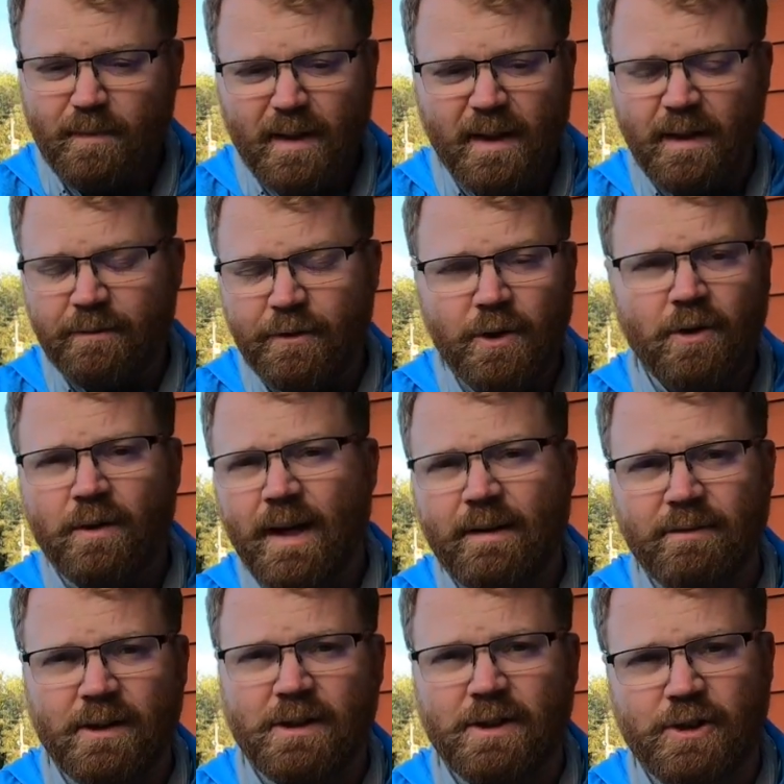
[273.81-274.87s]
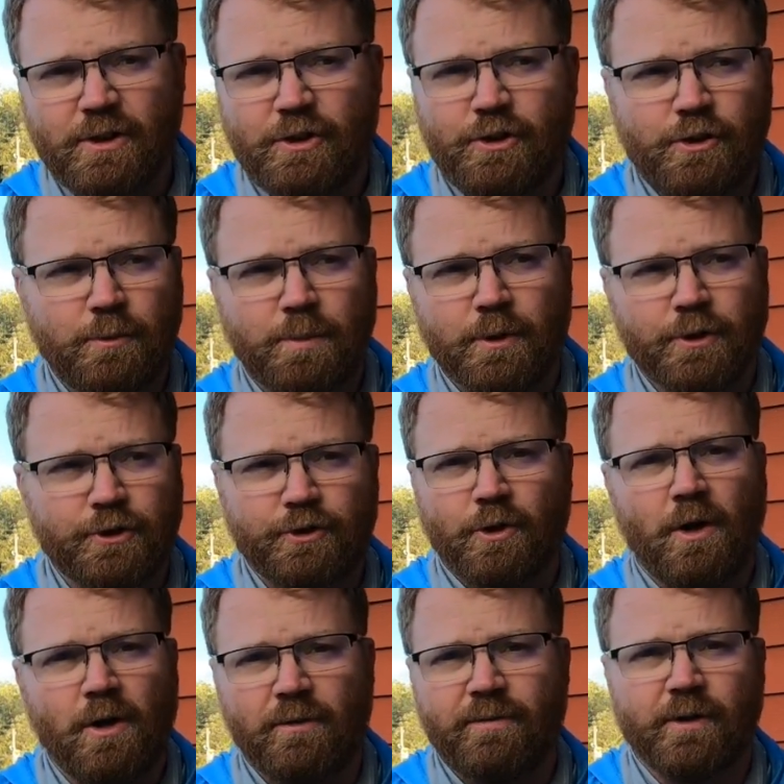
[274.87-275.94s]
And if you don't have a super
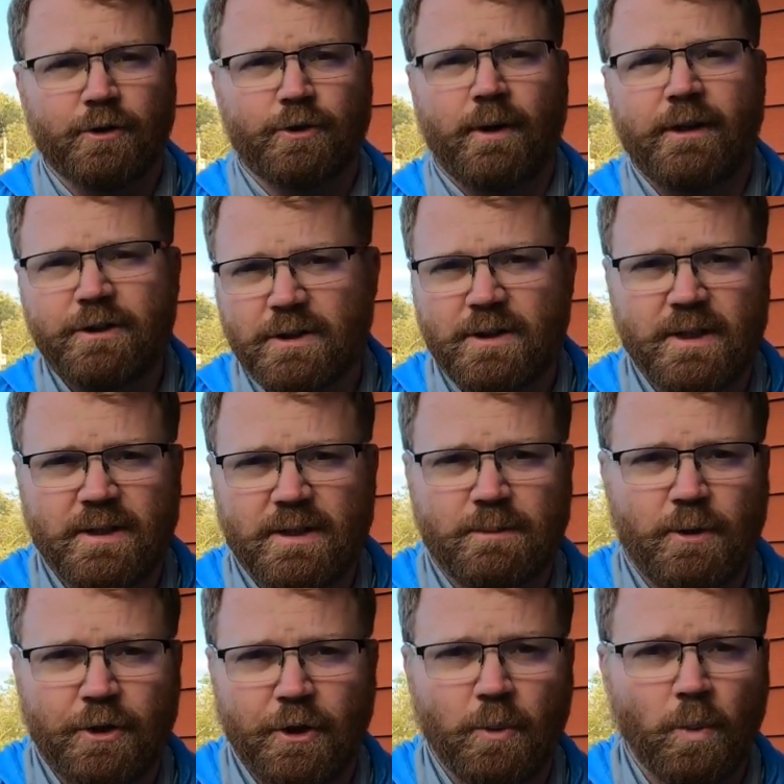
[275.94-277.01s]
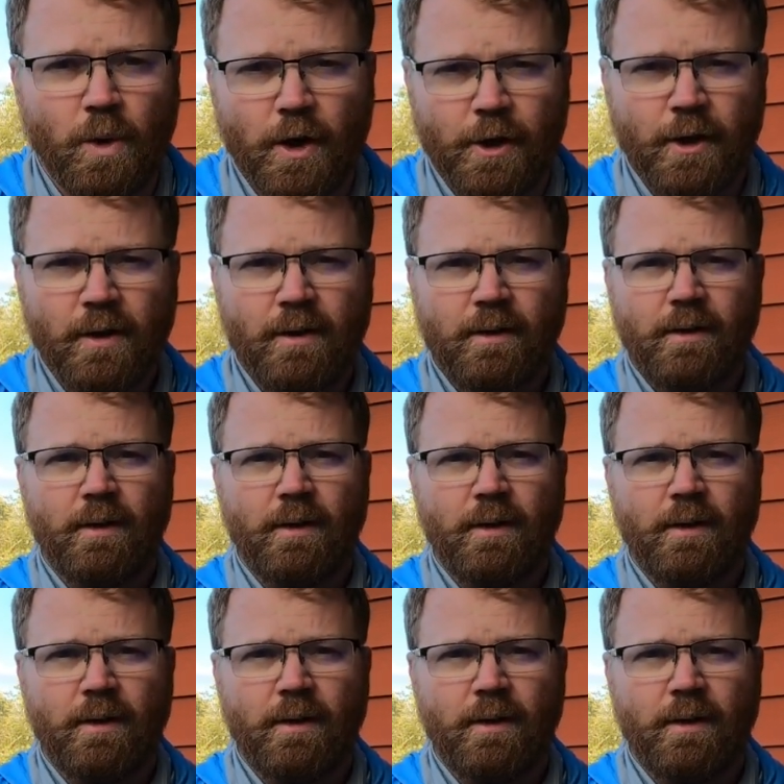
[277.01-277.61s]
strong filtration system on your water,